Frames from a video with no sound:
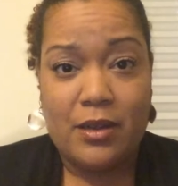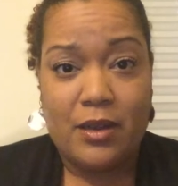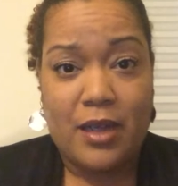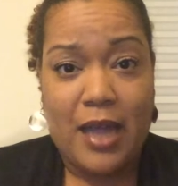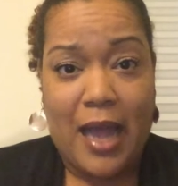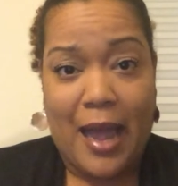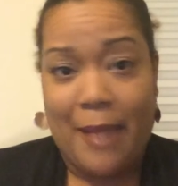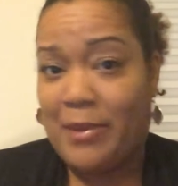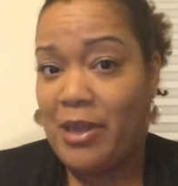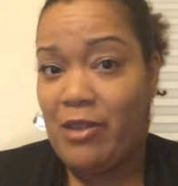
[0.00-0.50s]

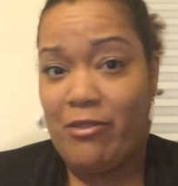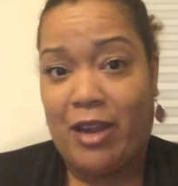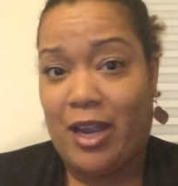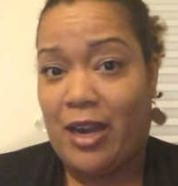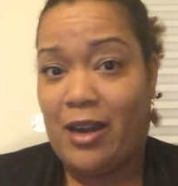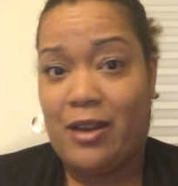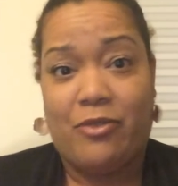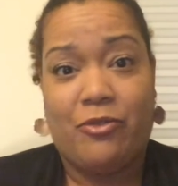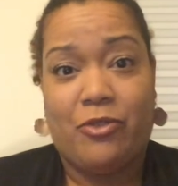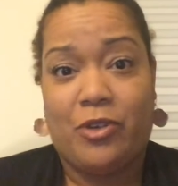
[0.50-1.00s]

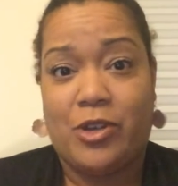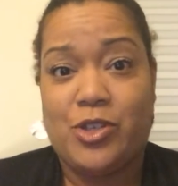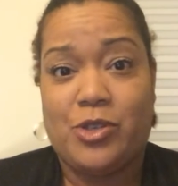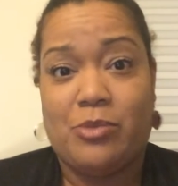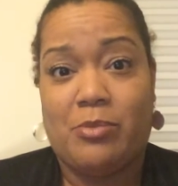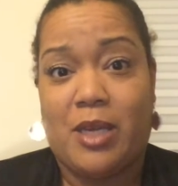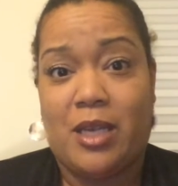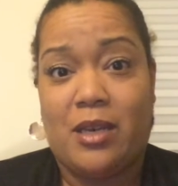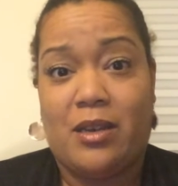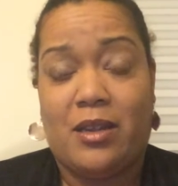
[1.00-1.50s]
copyright
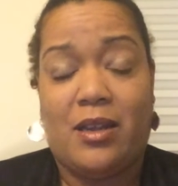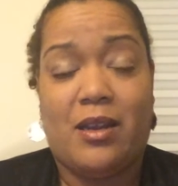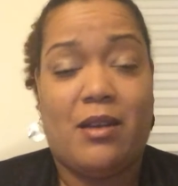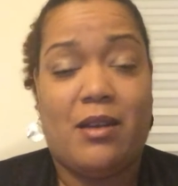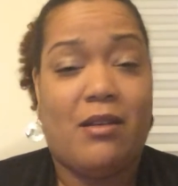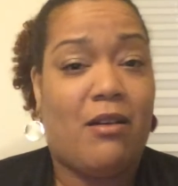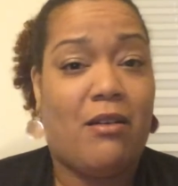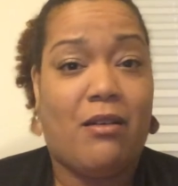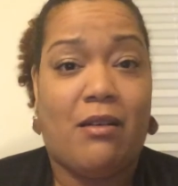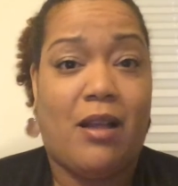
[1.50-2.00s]
infringement, in
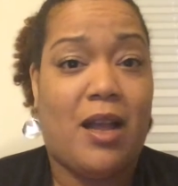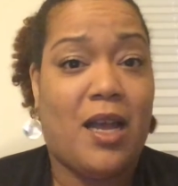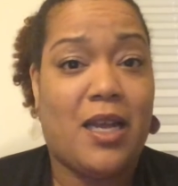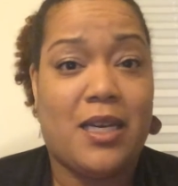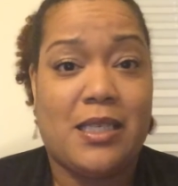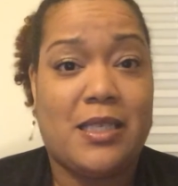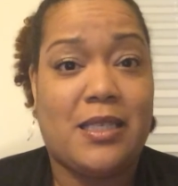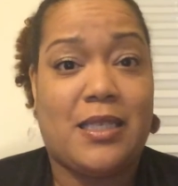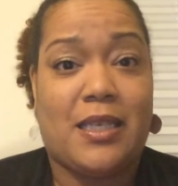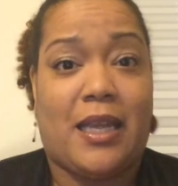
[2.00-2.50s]
all
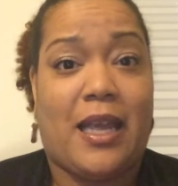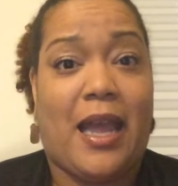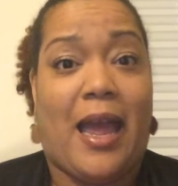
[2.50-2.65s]
honesty.